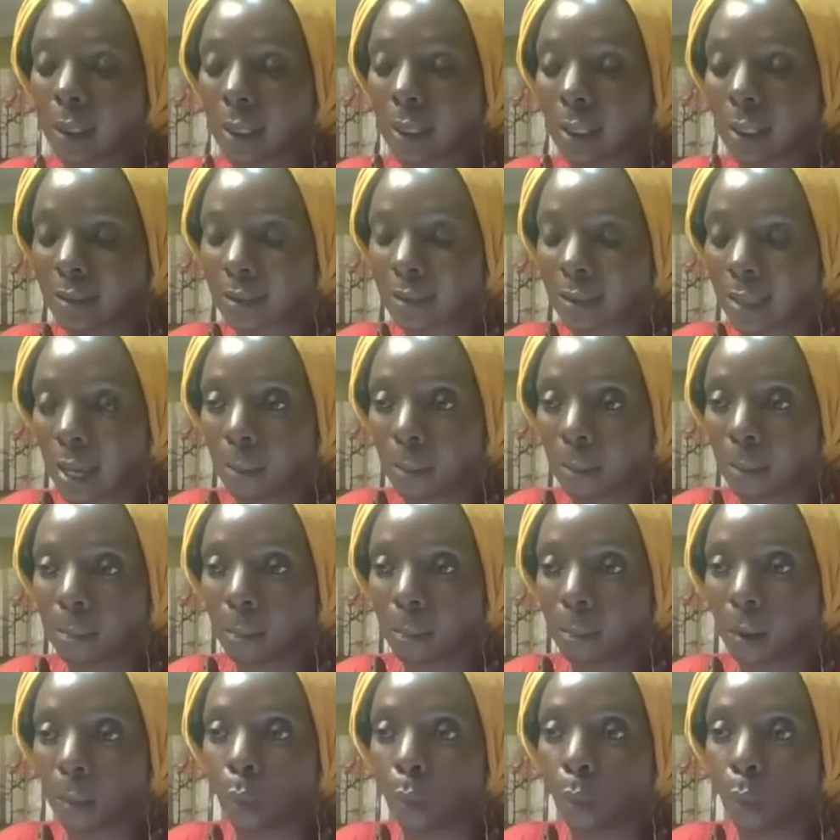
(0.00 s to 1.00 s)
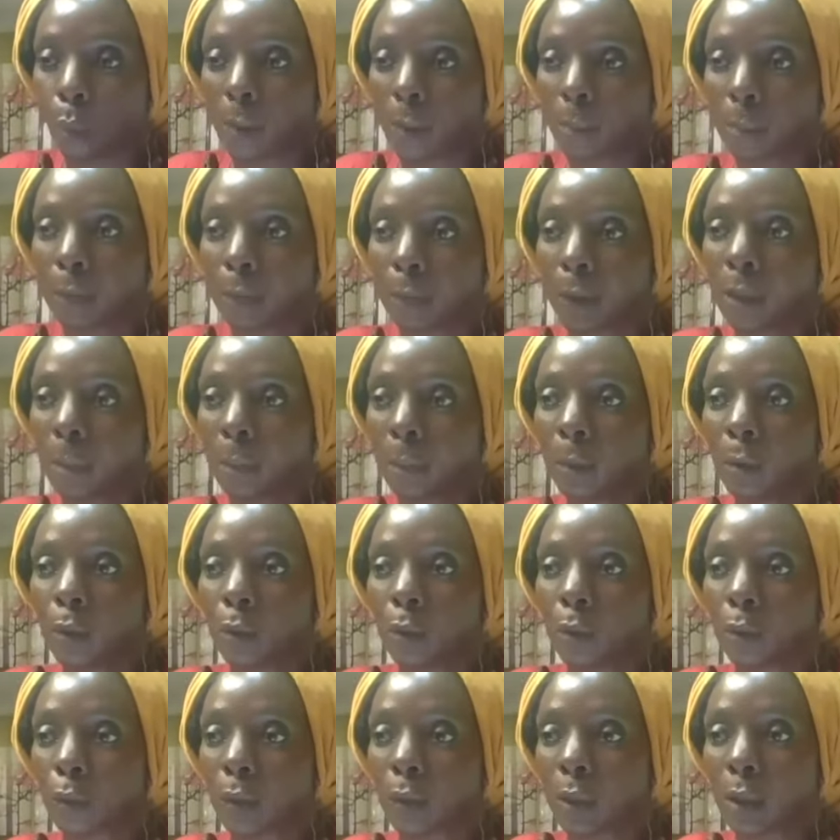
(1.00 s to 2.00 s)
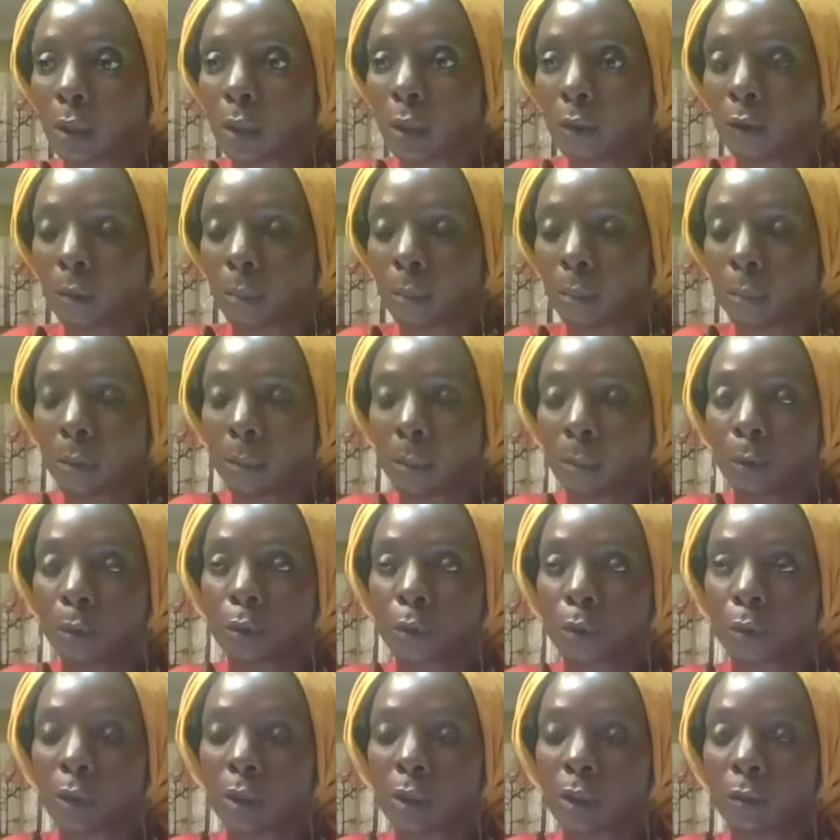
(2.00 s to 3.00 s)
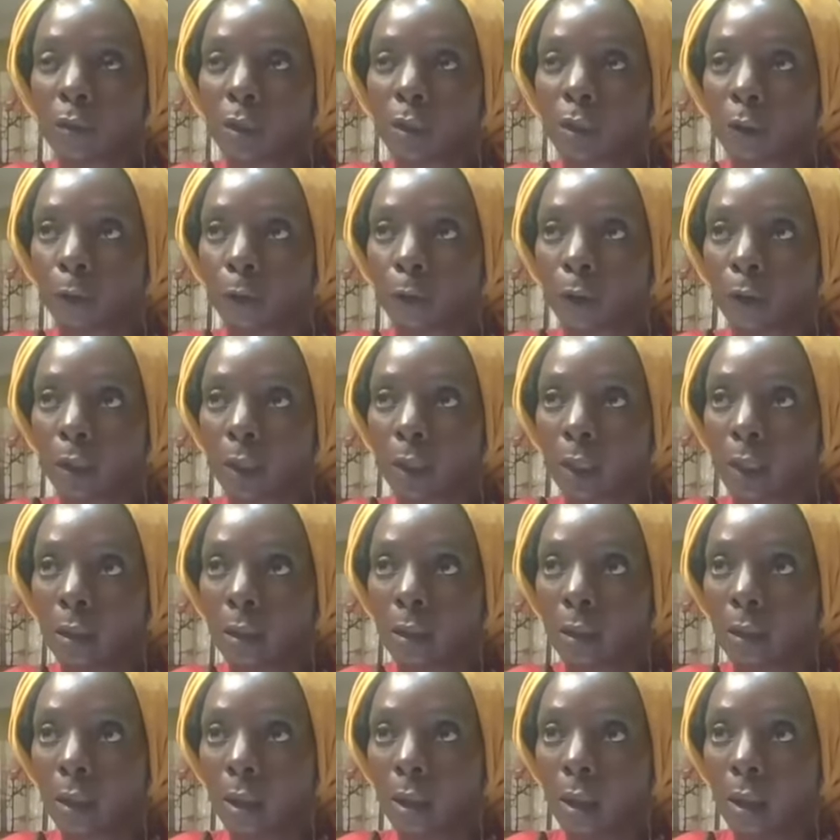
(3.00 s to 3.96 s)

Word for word: is that when people grieve and people grieve differently,